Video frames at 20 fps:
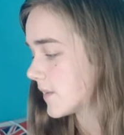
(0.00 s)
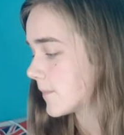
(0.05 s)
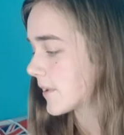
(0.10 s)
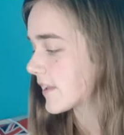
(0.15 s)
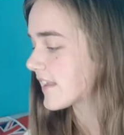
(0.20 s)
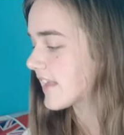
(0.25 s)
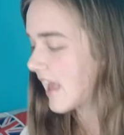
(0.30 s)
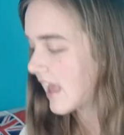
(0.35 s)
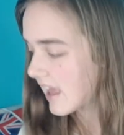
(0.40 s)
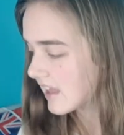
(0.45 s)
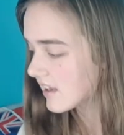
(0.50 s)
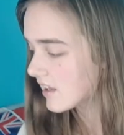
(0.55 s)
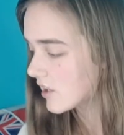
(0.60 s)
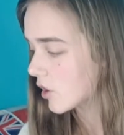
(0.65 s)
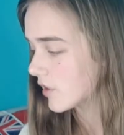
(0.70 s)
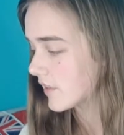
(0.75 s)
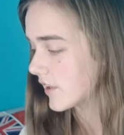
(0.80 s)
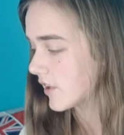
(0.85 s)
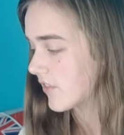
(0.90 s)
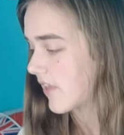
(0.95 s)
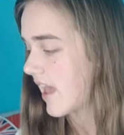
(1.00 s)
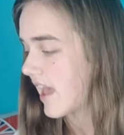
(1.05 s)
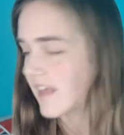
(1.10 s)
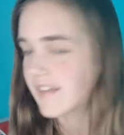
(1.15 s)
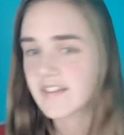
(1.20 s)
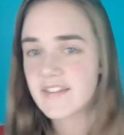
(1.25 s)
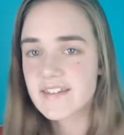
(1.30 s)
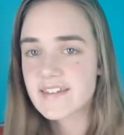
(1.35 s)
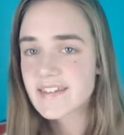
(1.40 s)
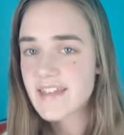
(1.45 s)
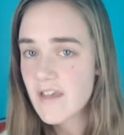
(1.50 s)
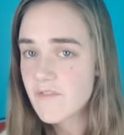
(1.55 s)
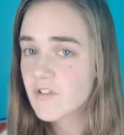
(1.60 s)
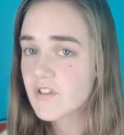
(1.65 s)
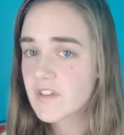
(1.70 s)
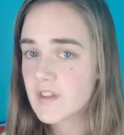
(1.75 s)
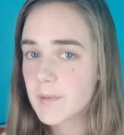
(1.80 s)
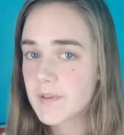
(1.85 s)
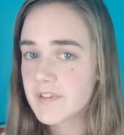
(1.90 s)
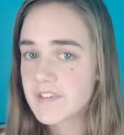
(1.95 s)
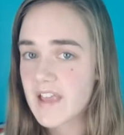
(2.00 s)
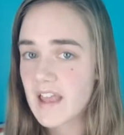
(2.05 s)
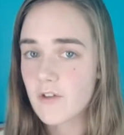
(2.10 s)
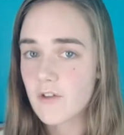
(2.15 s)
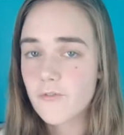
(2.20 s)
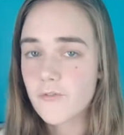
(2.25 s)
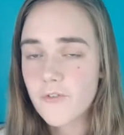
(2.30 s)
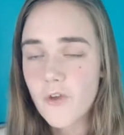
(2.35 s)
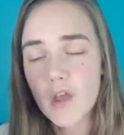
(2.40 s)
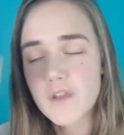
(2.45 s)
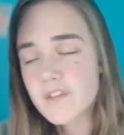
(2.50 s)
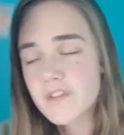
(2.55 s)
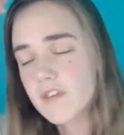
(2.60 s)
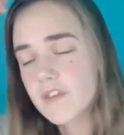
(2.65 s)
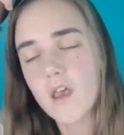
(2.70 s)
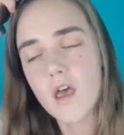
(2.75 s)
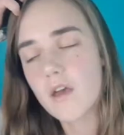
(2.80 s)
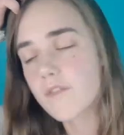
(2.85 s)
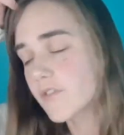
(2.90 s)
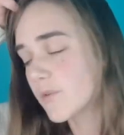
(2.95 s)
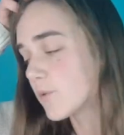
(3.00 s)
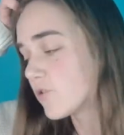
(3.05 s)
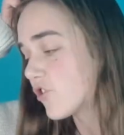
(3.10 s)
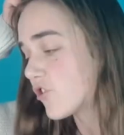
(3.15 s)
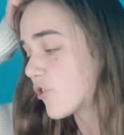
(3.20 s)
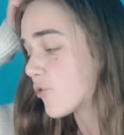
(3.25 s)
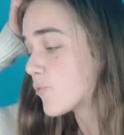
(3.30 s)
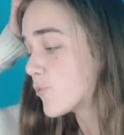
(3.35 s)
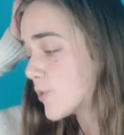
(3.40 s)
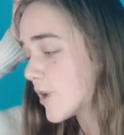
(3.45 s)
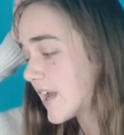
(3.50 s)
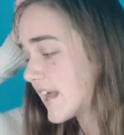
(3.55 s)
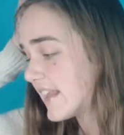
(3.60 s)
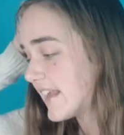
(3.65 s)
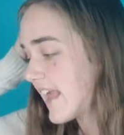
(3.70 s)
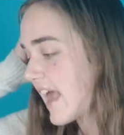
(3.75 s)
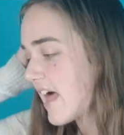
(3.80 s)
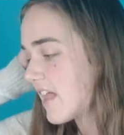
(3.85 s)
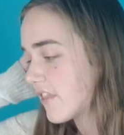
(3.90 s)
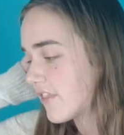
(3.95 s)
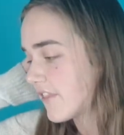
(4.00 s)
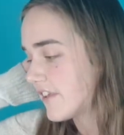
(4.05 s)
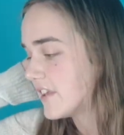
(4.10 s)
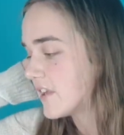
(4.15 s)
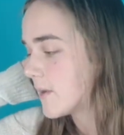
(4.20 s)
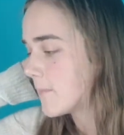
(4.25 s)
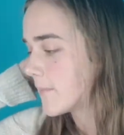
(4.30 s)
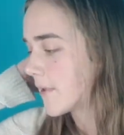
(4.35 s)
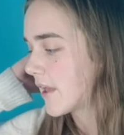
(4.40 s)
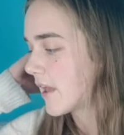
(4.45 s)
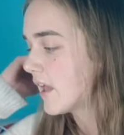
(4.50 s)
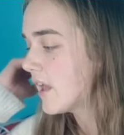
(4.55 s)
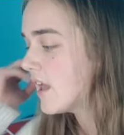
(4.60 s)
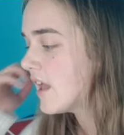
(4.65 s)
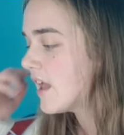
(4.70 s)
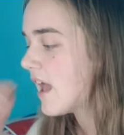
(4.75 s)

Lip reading: but Kenin, on the other hand, 70% of first serves, which is a really healthy number.